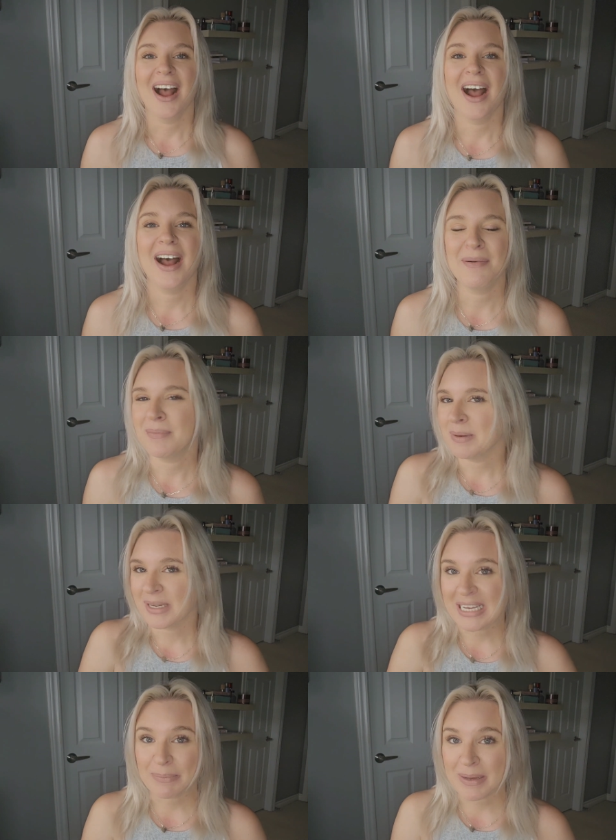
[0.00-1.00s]
um,
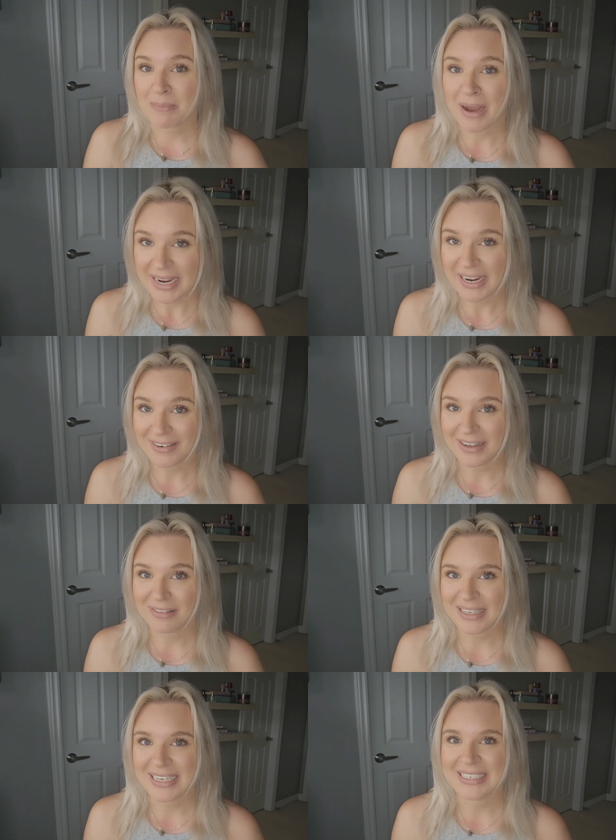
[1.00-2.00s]
keeping my hair
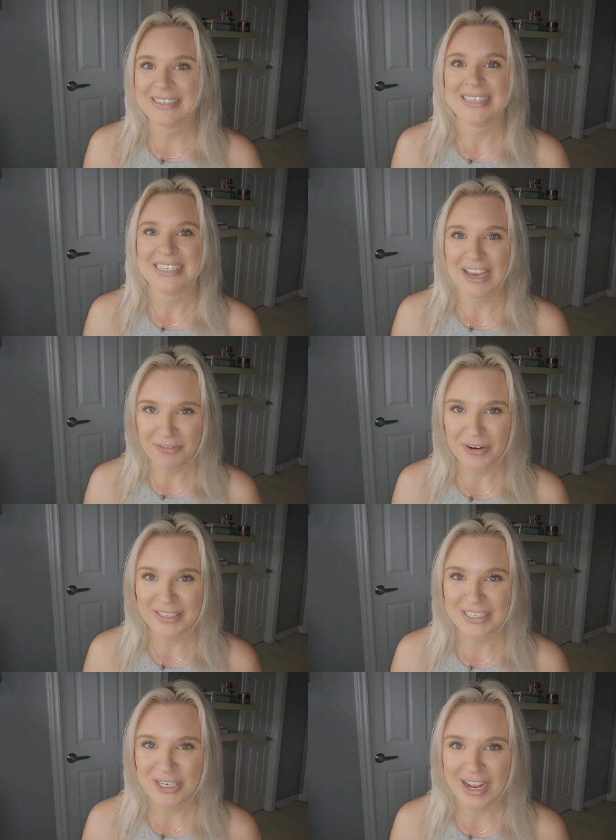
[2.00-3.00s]
healthy is
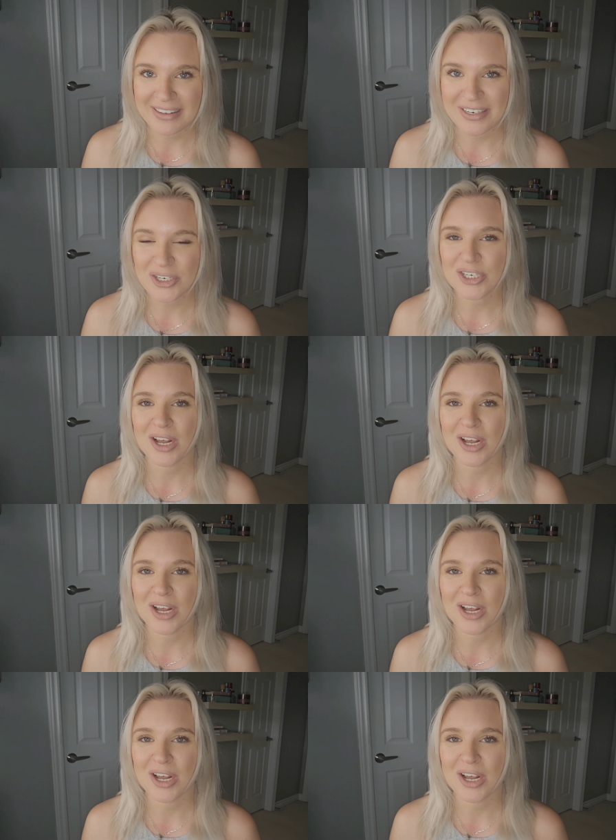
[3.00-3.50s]
definitely a challenge.